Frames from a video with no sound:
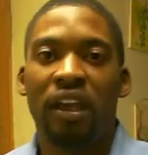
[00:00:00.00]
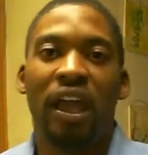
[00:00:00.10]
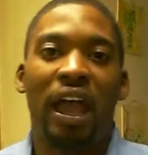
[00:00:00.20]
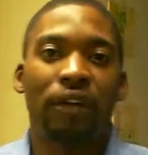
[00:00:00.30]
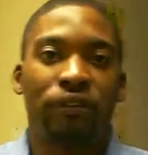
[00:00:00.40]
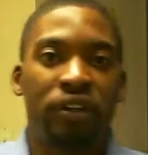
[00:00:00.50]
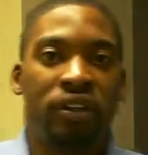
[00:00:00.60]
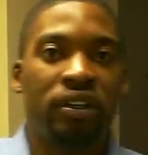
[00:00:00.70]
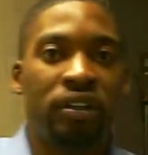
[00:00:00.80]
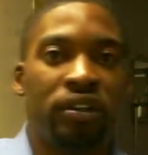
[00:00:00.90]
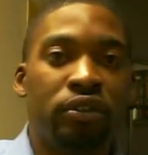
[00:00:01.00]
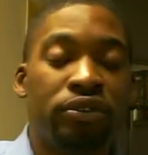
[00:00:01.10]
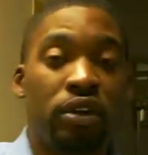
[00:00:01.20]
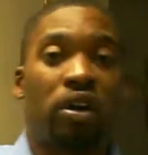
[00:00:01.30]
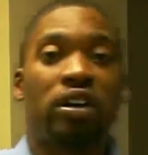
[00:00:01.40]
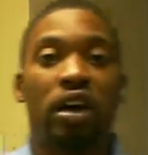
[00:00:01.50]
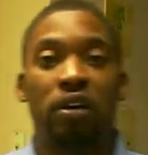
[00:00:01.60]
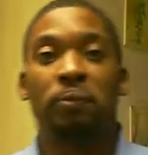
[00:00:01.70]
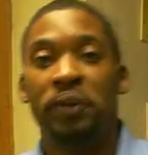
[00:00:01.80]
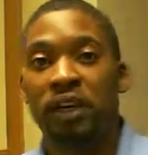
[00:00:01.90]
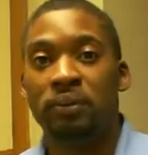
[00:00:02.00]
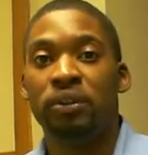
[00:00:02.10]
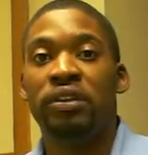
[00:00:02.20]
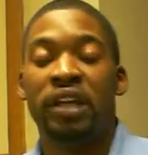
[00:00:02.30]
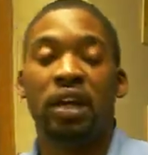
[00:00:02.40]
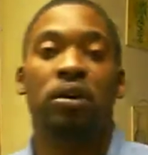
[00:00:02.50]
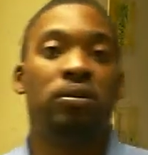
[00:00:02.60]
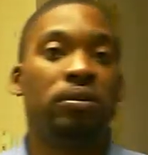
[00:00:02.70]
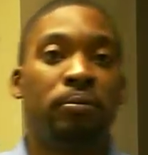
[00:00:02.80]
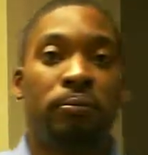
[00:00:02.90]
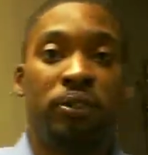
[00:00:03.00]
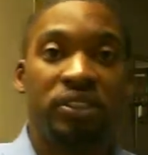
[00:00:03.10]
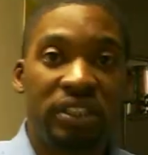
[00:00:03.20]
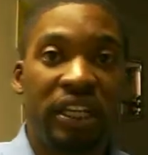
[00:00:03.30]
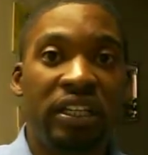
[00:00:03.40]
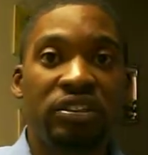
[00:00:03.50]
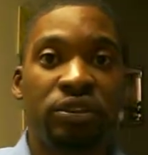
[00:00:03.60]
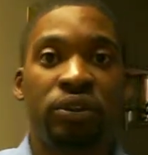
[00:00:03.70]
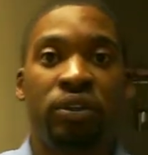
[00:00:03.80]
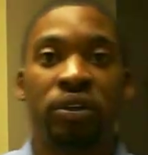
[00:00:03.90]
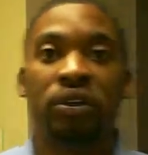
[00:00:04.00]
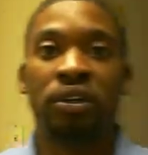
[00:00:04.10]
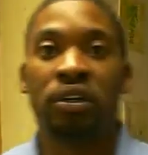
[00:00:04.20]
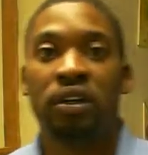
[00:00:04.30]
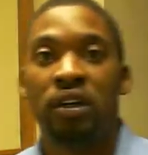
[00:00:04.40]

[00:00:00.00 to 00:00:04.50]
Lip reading: After you've started AutoPM, you can now proceed to your